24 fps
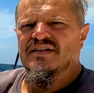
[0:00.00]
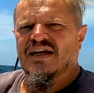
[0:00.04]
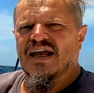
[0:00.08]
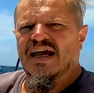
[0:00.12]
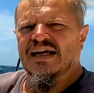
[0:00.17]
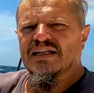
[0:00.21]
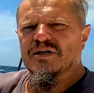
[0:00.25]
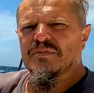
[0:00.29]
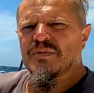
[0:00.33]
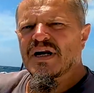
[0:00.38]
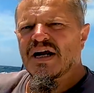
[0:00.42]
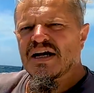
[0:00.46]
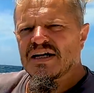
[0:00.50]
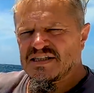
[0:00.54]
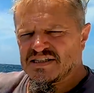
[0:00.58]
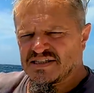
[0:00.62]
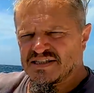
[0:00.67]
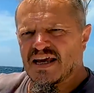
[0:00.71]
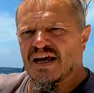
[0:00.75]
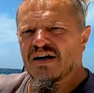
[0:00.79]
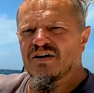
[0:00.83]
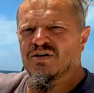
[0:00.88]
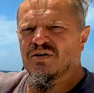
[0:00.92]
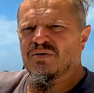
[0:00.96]
catamaran
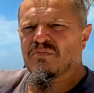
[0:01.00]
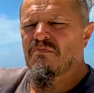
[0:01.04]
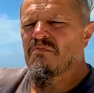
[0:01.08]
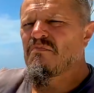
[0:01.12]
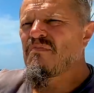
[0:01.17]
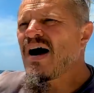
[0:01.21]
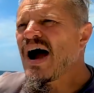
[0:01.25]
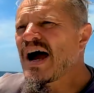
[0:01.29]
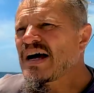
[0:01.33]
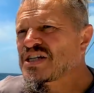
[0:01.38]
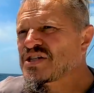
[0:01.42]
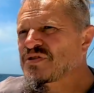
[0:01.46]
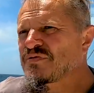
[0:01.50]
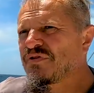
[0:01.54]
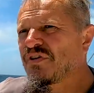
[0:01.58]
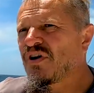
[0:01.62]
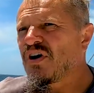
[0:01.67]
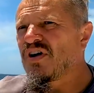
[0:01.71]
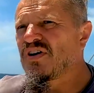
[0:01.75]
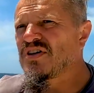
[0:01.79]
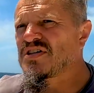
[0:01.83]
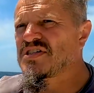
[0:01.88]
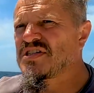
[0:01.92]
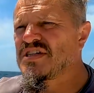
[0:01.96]
sail much
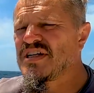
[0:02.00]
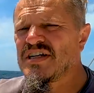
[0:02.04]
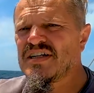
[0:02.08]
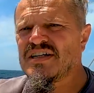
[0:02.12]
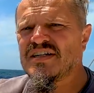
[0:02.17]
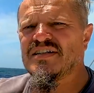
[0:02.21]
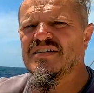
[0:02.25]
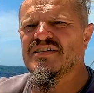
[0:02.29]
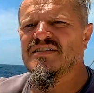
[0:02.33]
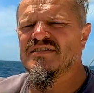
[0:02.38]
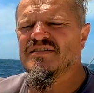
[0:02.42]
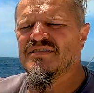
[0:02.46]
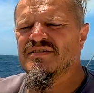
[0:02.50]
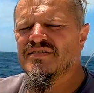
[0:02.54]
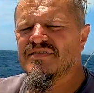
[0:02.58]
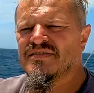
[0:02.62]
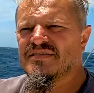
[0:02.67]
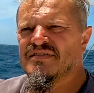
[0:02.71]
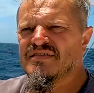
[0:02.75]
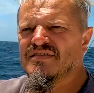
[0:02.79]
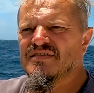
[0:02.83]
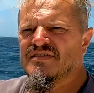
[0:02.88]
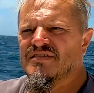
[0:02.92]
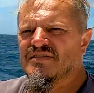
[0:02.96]
faster,
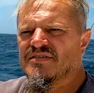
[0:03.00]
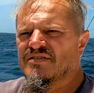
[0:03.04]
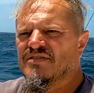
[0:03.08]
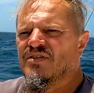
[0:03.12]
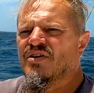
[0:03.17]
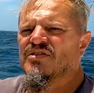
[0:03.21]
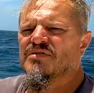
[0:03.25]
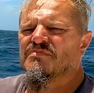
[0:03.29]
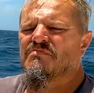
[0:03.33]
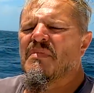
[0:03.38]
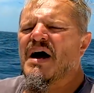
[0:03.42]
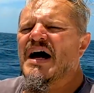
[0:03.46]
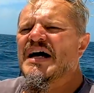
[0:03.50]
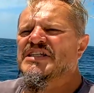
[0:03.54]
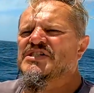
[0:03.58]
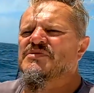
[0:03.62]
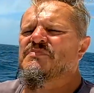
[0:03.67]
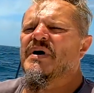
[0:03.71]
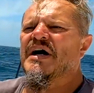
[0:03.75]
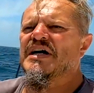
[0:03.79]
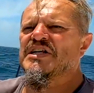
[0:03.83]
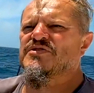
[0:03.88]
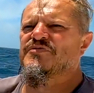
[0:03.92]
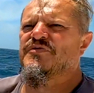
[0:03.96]
not
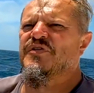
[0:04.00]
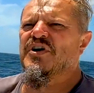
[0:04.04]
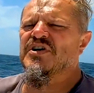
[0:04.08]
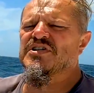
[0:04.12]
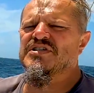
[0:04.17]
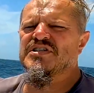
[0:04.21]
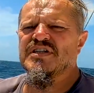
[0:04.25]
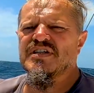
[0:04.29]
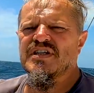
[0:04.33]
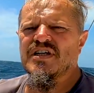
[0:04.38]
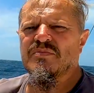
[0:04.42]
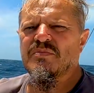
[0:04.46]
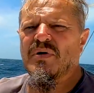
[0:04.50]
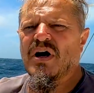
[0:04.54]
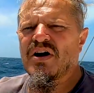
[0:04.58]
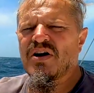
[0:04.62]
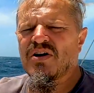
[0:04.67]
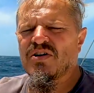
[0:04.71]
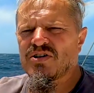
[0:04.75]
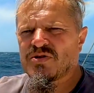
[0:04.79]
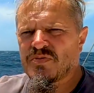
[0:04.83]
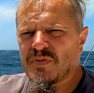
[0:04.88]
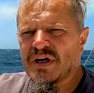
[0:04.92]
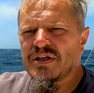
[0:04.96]
much, much faster than
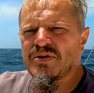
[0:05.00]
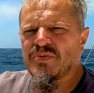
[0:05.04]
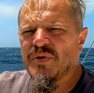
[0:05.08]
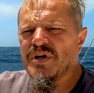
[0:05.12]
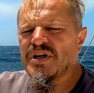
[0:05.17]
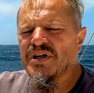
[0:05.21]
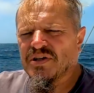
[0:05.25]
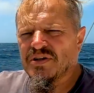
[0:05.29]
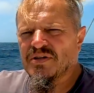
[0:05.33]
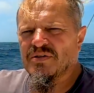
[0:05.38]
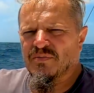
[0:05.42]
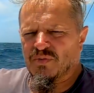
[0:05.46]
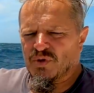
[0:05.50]
monos but we